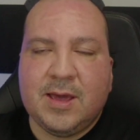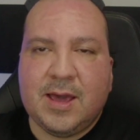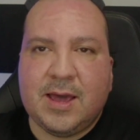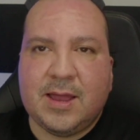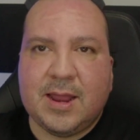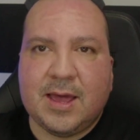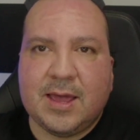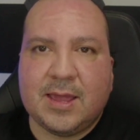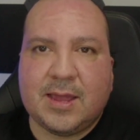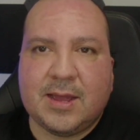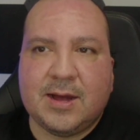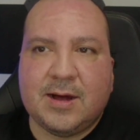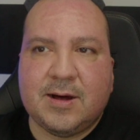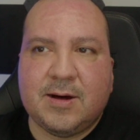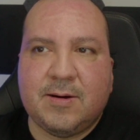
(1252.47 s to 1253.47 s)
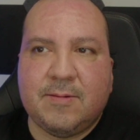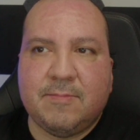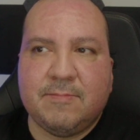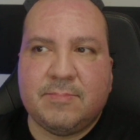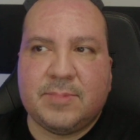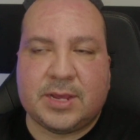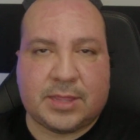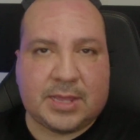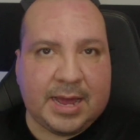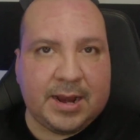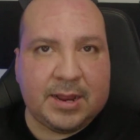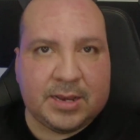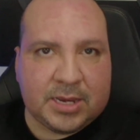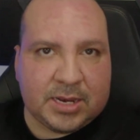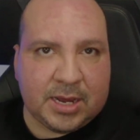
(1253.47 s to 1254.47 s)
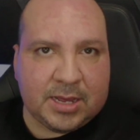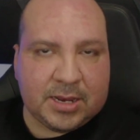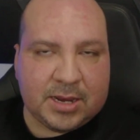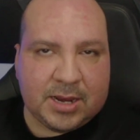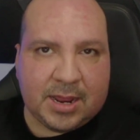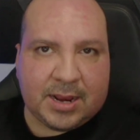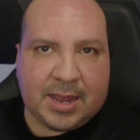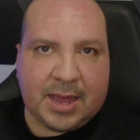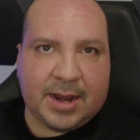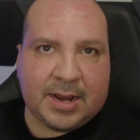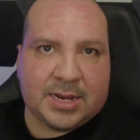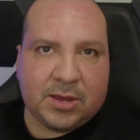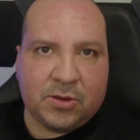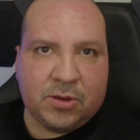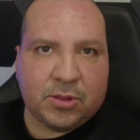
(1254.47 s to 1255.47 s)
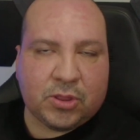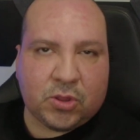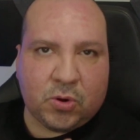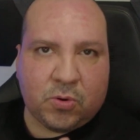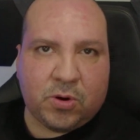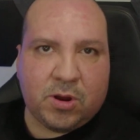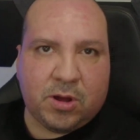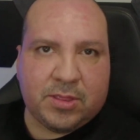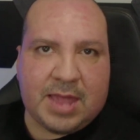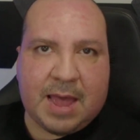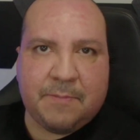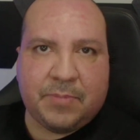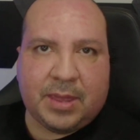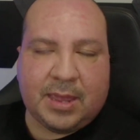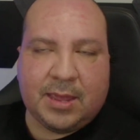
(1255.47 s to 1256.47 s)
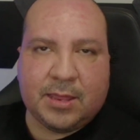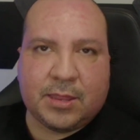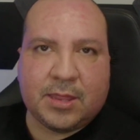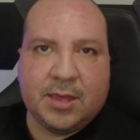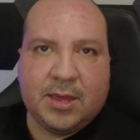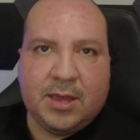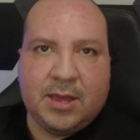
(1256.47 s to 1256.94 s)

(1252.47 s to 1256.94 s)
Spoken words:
And like just kind of tell you a story on that piece.